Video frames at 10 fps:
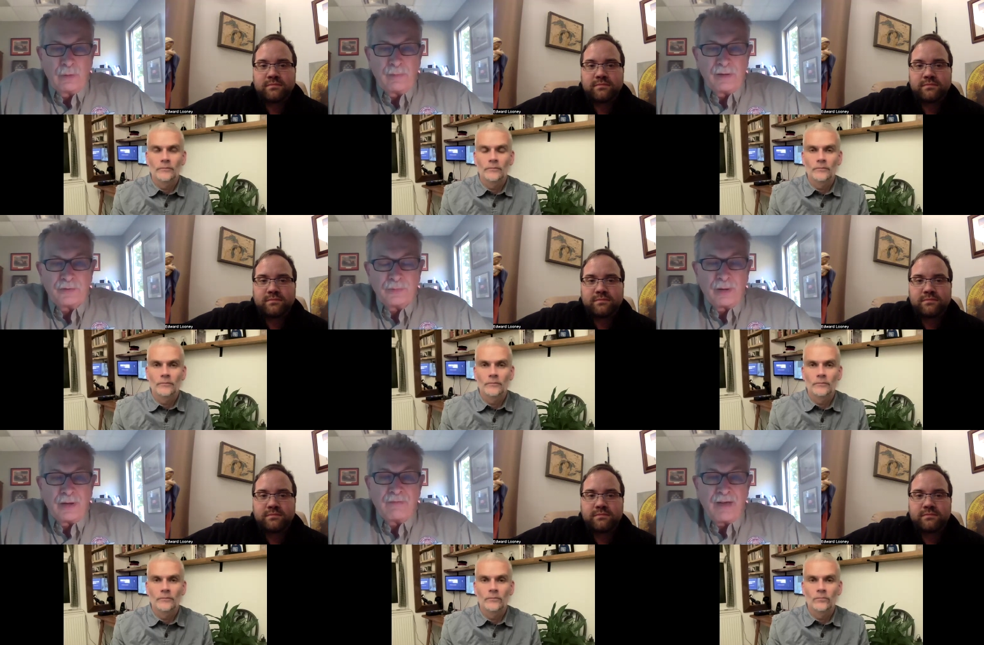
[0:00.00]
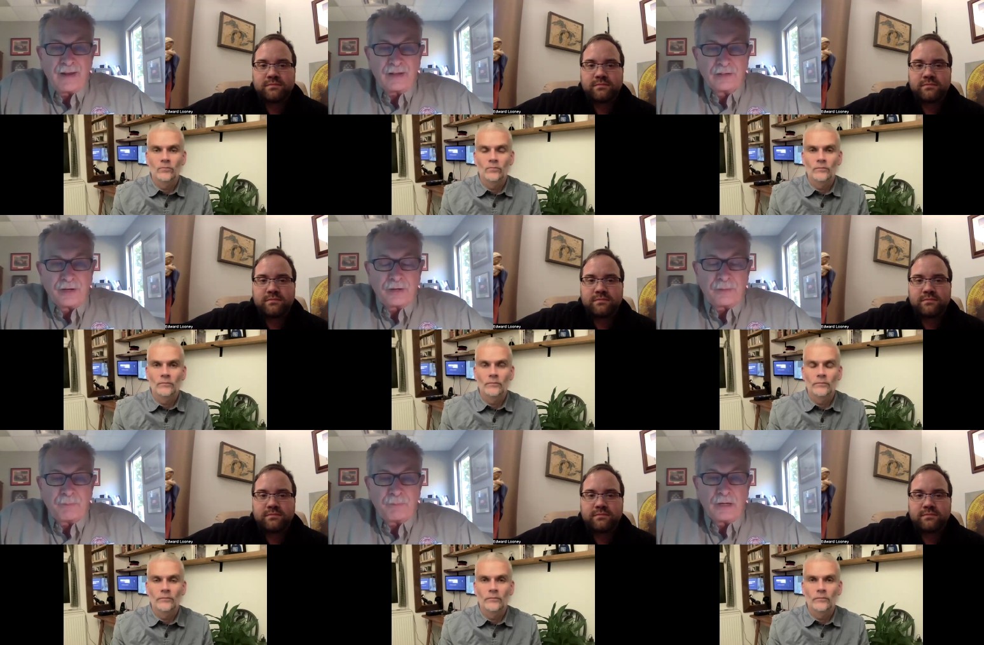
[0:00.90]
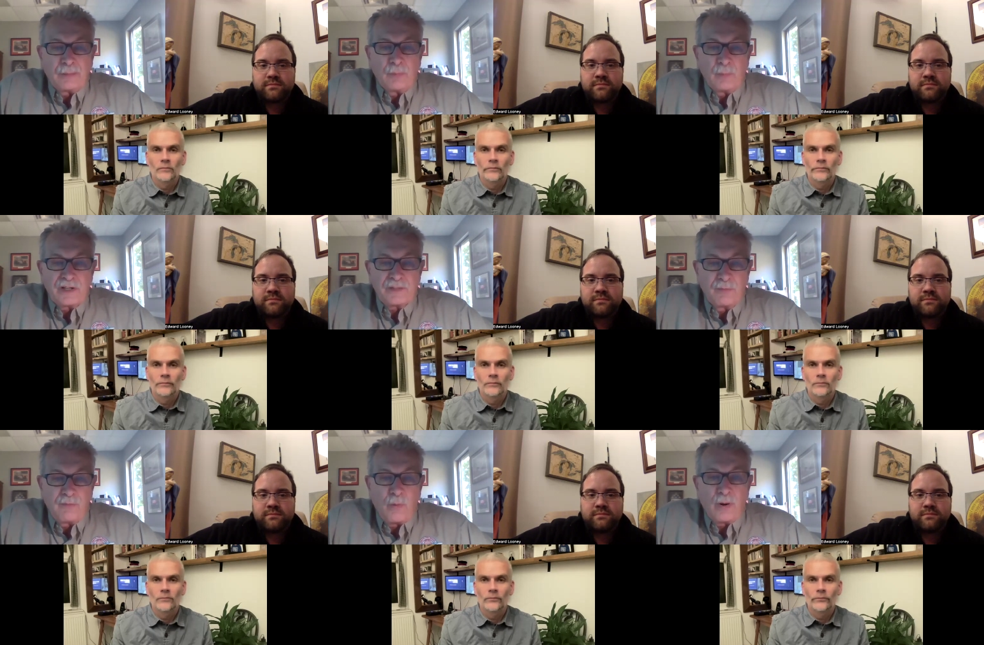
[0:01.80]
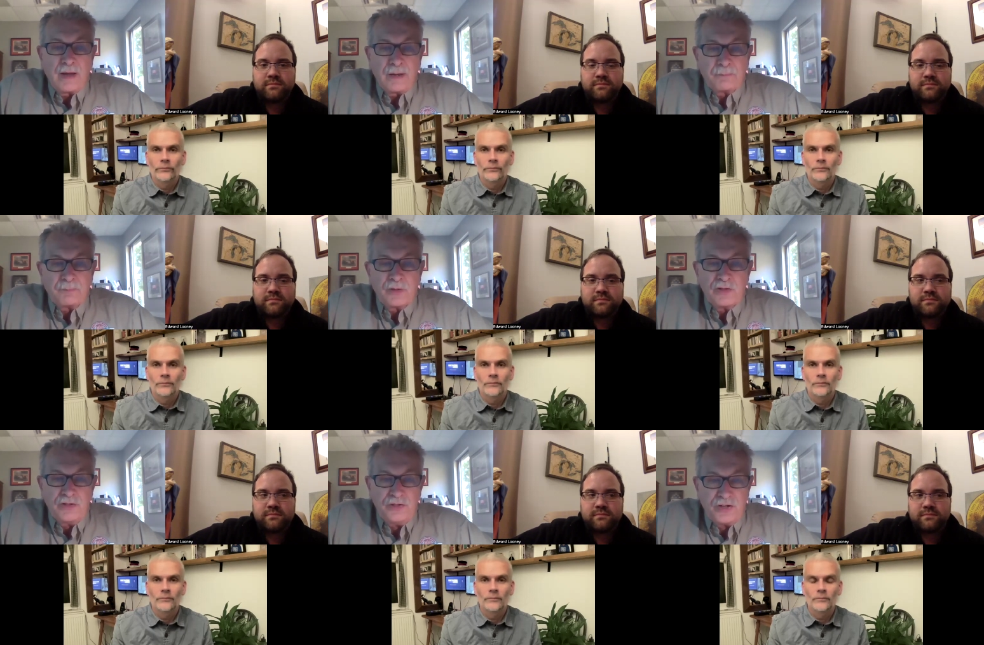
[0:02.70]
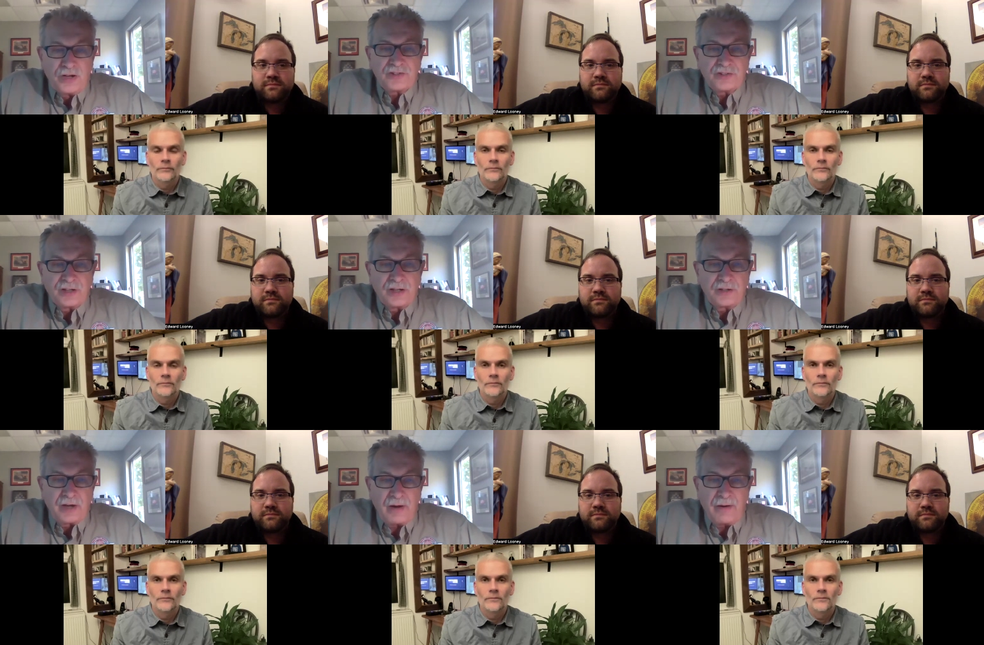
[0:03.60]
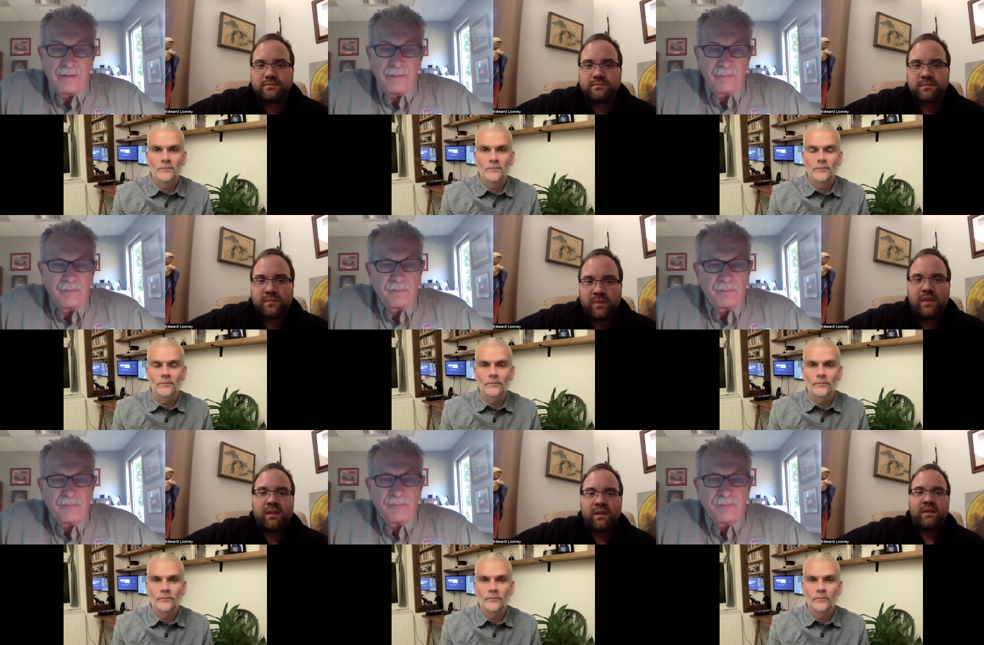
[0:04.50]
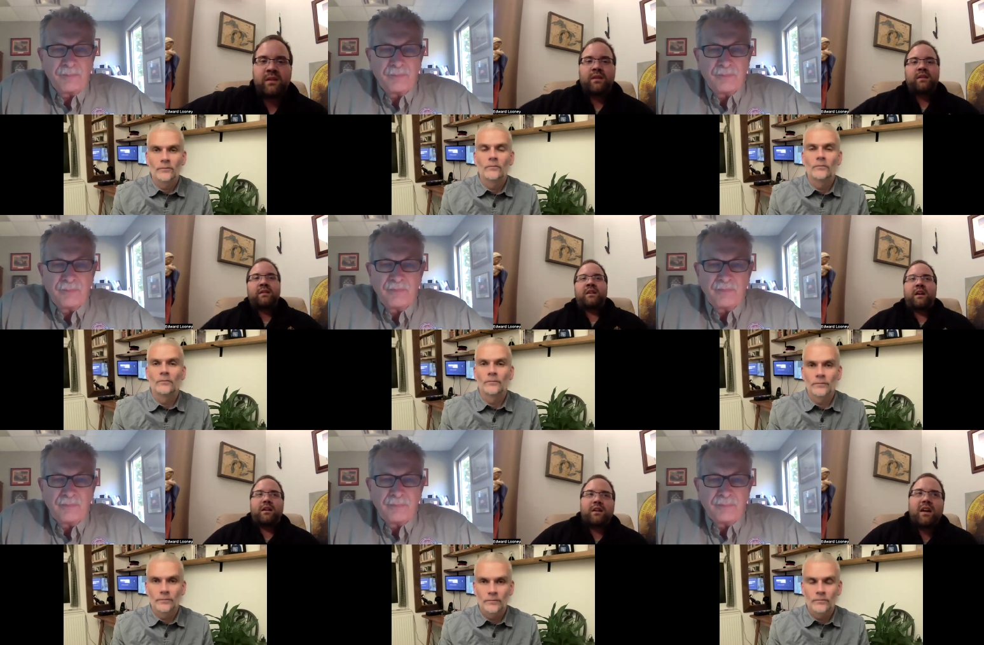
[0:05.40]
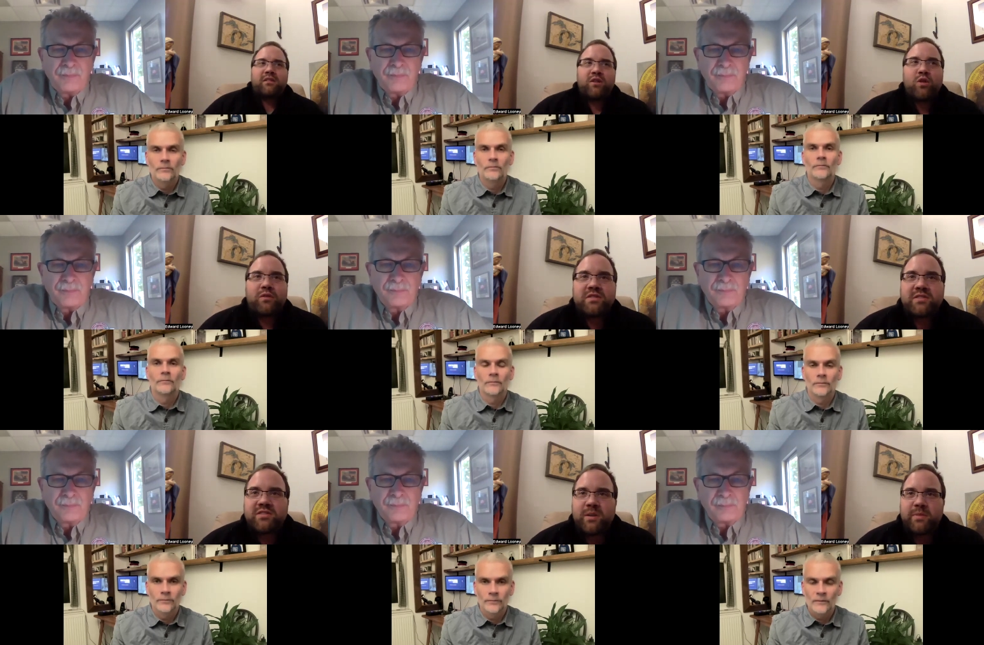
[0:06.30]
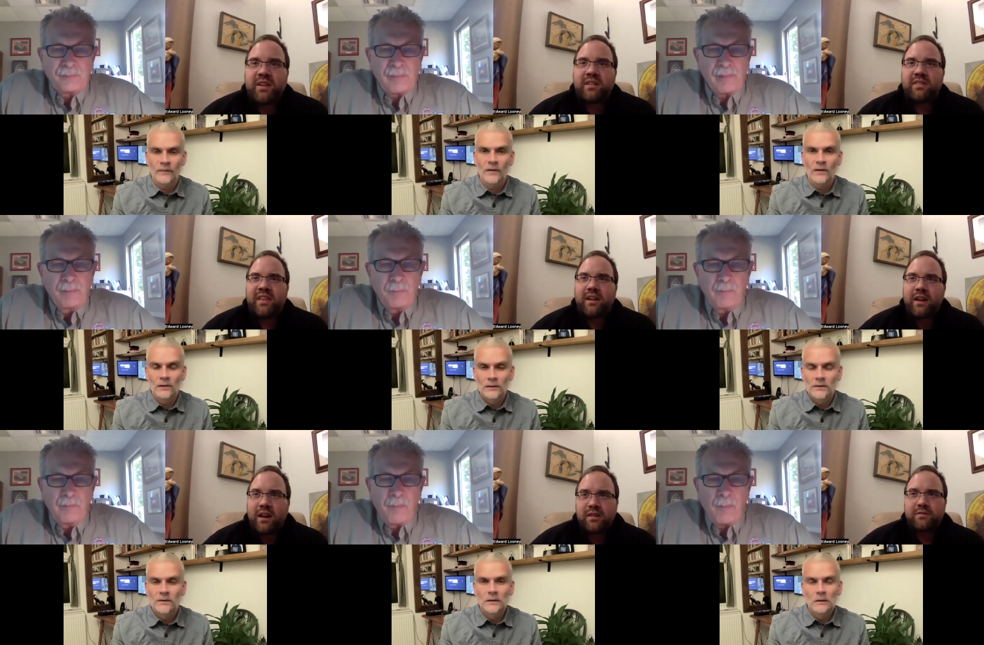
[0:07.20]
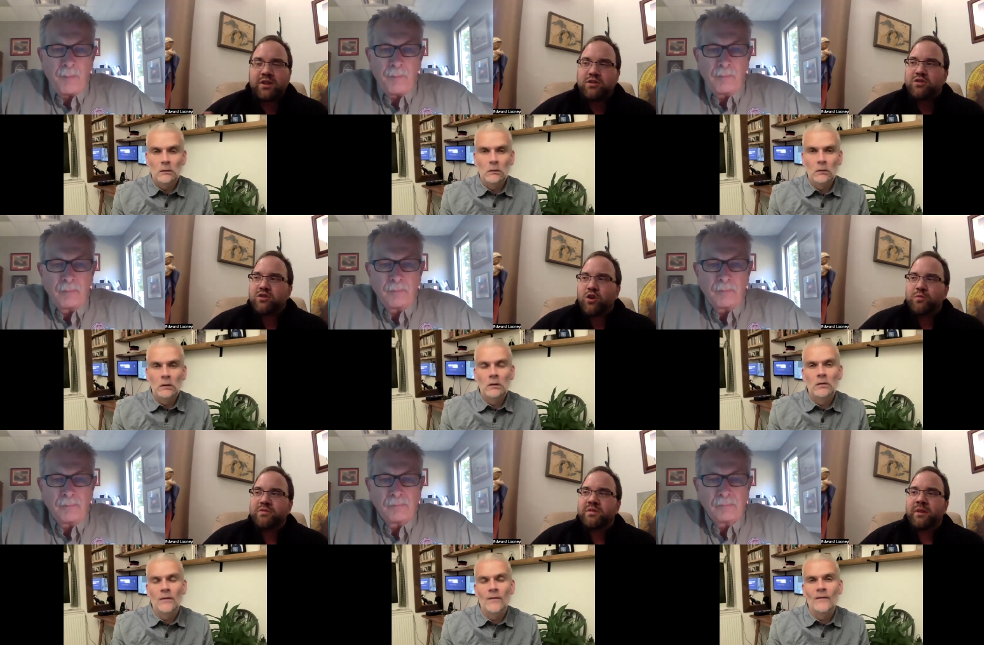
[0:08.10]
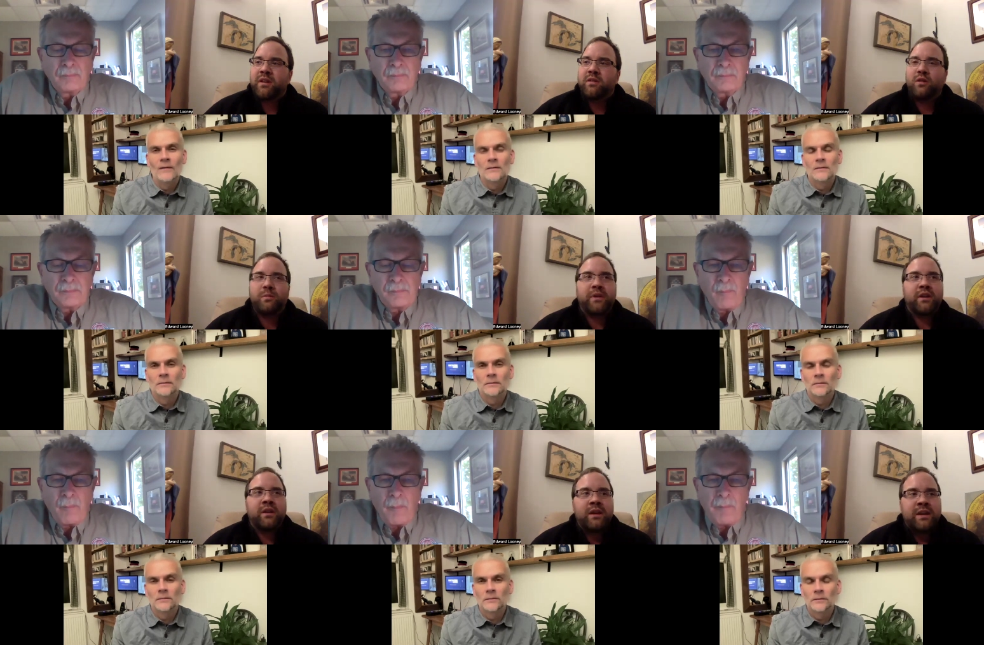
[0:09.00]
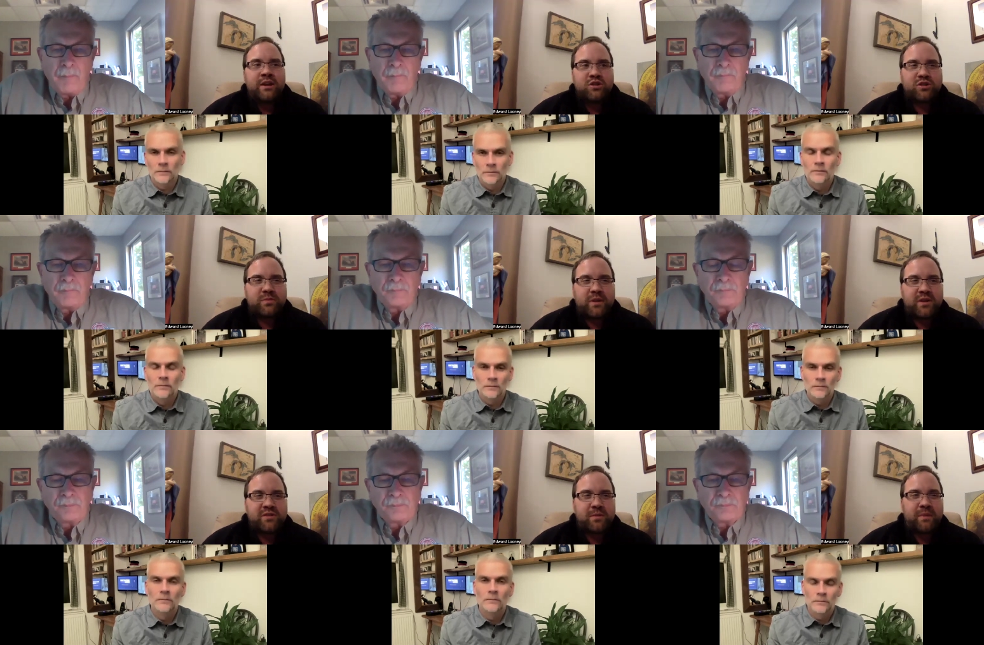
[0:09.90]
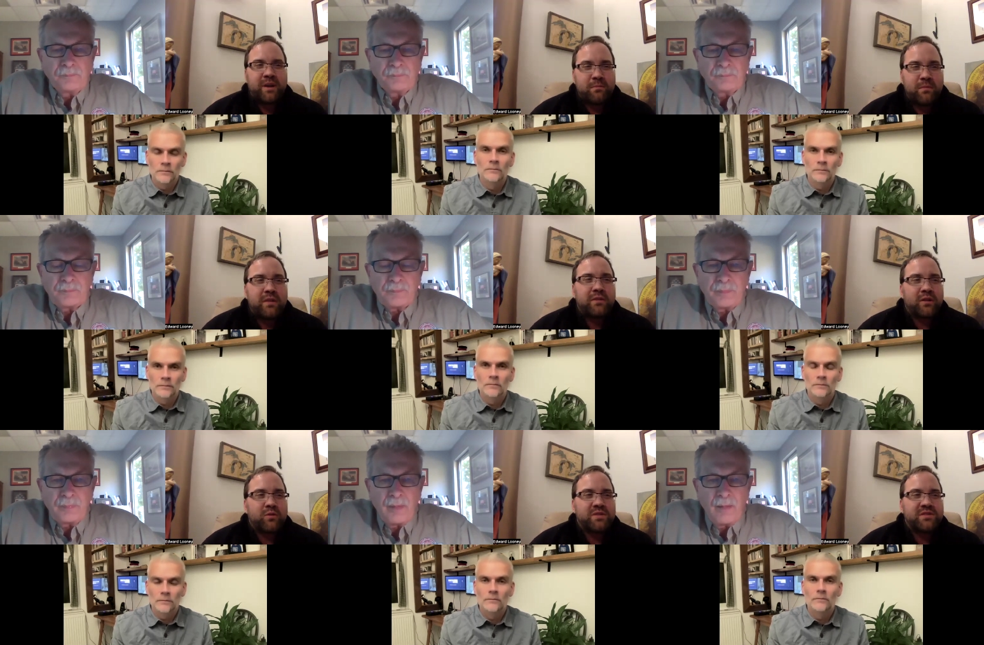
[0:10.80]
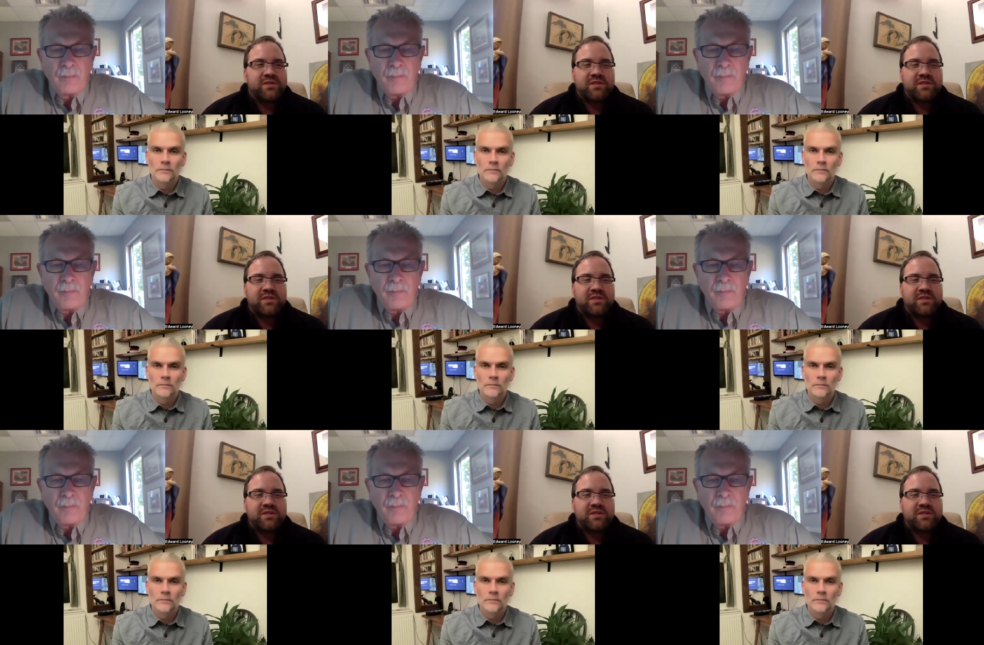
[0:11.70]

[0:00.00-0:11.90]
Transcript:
Speaker 1: had been to a Nevada clinic a couple weeks beforehand just to get care.
Speaker 2: Yeah, you know, this is something that kind of touches home to me a little bit just because my mother was